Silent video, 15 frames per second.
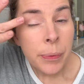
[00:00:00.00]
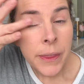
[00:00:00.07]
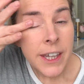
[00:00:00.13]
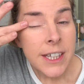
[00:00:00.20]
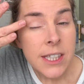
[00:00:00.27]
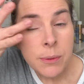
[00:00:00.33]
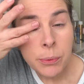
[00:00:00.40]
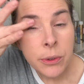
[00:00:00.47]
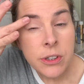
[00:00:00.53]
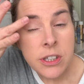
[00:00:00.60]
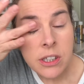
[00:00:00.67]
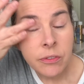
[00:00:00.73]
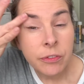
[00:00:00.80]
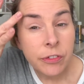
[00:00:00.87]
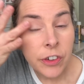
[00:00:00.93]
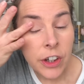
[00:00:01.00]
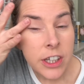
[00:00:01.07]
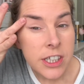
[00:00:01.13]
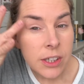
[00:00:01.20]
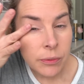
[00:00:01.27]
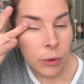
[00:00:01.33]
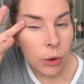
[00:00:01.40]
This was,
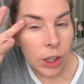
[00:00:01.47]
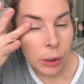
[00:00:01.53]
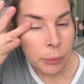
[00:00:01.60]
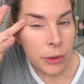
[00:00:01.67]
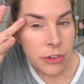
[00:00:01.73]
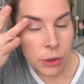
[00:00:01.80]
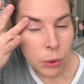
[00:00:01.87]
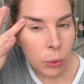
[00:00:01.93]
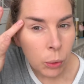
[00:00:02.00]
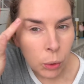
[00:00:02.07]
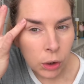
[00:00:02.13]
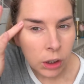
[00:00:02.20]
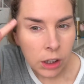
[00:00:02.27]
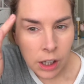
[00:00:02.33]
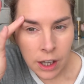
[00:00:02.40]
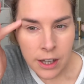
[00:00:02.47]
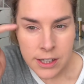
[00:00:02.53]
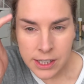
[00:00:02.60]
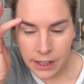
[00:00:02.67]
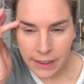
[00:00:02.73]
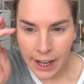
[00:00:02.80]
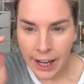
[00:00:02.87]
first of all, it was a goal
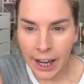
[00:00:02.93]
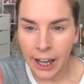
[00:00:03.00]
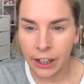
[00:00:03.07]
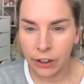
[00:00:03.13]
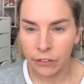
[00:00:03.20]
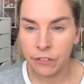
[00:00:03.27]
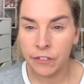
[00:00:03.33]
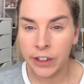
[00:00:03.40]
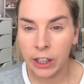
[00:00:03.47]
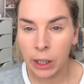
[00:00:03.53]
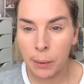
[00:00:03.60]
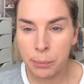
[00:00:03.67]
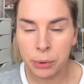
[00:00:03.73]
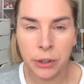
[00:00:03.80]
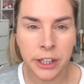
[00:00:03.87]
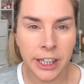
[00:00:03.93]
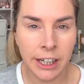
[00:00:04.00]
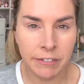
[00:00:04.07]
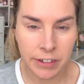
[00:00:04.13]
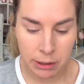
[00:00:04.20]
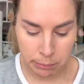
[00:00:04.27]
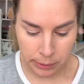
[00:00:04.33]
so that I could feel
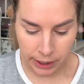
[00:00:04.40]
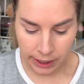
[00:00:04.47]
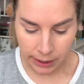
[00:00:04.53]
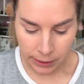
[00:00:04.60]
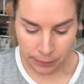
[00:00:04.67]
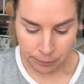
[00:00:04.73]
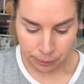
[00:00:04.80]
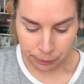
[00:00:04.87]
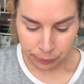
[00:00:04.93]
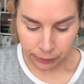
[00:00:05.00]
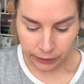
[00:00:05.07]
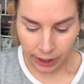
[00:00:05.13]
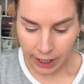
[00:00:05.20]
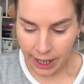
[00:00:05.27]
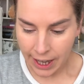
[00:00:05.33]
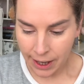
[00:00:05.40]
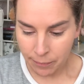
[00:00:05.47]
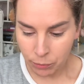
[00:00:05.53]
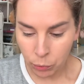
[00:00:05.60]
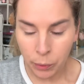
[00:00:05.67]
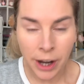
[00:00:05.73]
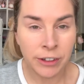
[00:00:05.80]
prettier in me
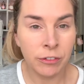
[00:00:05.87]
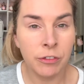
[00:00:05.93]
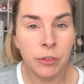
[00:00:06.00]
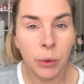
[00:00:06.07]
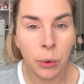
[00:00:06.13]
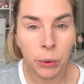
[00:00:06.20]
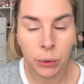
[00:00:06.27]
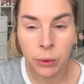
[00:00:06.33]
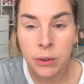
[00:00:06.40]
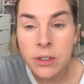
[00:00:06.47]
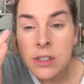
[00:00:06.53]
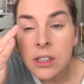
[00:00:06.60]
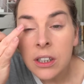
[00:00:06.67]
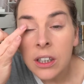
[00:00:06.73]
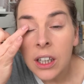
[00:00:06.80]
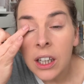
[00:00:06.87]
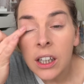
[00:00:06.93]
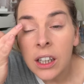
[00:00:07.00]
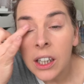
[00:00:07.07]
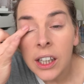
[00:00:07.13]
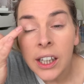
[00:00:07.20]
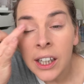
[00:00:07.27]
wedding photos
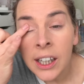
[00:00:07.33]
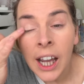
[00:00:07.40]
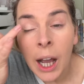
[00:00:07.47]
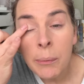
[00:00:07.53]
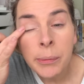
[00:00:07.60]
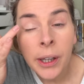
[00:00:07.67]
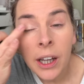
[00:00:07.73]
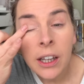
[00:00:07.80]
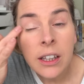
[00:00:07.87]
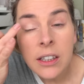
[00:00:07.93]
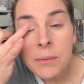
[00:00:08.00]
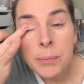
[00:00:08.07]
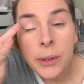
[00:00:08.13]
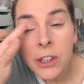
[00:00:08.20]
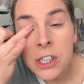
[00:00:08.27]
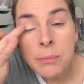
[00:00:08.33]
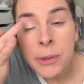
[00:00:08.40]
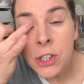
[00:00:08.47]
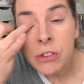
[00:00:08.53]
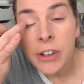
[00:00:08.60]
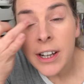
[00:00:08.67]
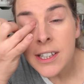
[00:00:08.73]
and happier, because my
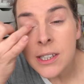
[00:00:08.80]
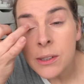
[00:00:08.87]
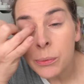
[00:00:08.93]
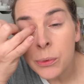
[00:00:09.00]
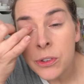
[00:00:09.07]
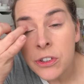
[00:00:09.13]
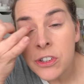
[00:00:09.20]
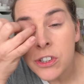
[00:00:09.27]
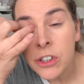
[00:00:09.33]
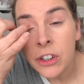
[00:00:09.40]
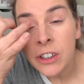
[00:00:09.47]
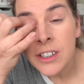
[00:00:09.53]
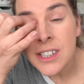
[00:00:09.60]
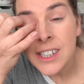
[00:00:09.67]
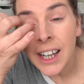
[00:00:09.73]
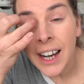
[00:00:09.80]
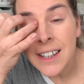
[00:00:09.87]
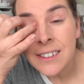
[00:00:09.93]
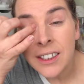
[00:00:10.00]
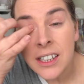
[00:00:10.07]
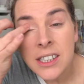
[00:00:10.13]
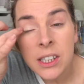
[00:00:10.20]
dress was a certain
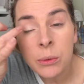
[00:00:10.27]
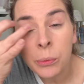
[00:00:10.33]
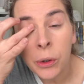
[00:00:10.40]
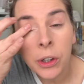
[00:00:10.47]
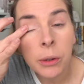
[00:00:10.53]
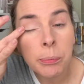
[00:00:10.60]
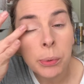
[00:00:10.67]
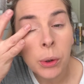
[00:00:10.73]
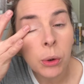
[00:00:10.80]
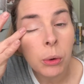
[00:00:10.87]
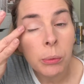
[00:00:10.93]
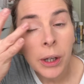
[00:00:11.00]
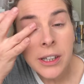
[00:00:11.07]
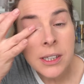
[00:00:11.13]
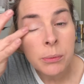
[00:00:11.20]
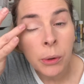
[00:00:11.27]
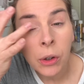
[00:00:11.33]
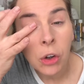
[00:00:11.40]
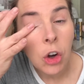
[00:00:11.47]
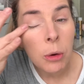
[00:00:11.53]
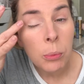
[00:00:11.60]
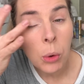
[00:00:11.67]
size and I didn't want
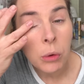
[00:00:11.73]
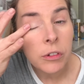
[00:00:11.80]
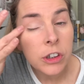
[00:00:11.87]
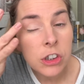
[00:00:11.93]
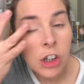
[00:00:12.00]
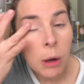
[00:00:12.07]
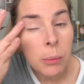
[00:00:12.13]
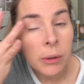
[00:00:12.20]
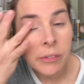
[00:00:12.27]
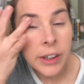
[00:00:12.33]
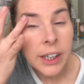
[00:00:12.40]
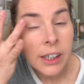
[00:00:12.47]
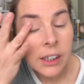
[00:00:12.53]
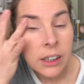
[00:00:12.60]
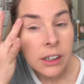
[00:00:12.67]
to come over the top of it.